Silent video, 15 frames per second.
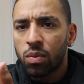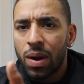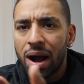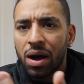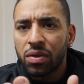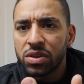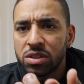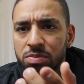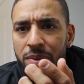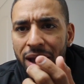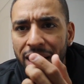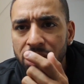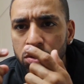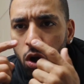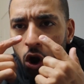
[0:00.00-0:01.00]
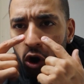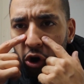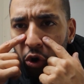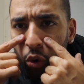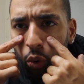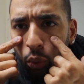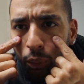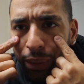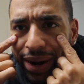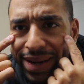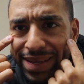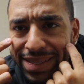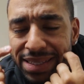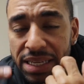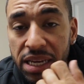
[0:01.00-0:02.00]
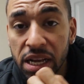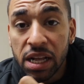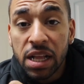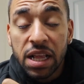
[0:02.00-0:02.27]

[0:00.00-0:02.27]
Wow, these bags are crazy.